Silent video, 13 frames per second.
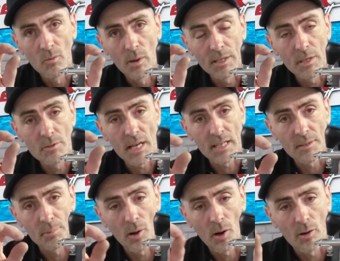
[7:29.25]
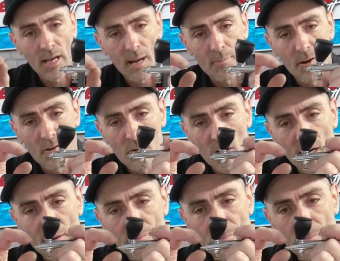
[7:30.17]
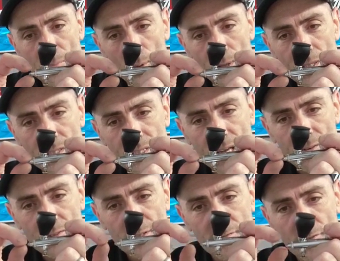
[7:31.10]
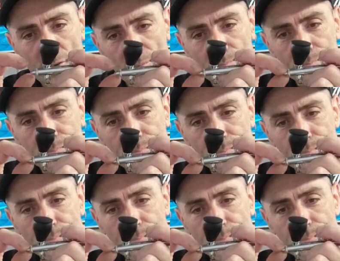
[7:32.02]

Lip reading: when you take the prong cap off, where it points down to the front.